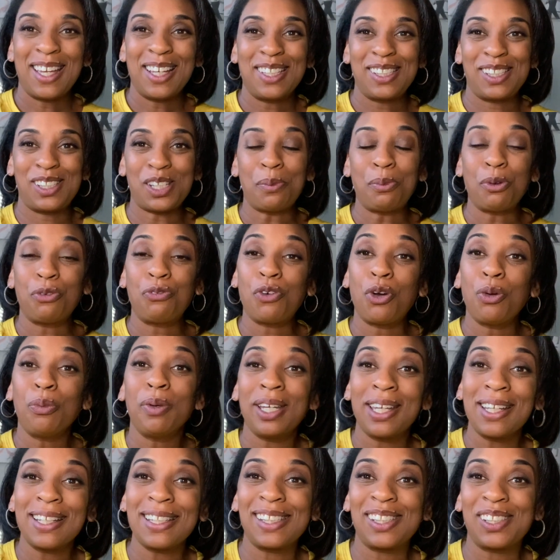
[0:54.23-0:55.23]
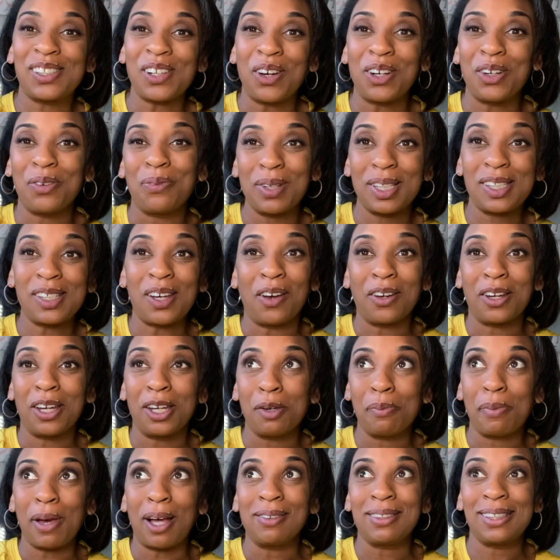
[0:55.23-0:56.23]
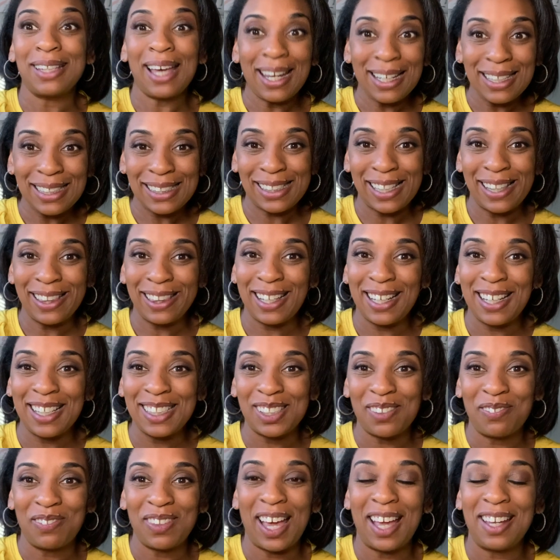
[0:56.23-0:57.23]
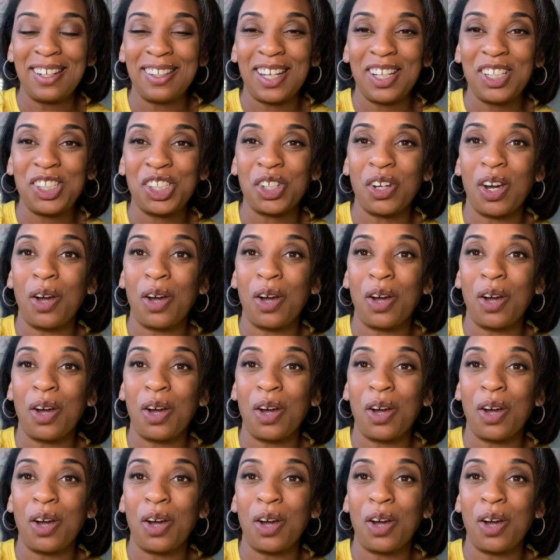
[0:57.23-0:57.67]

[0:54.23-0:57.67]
So before we get started with talking about tights and things of that nature,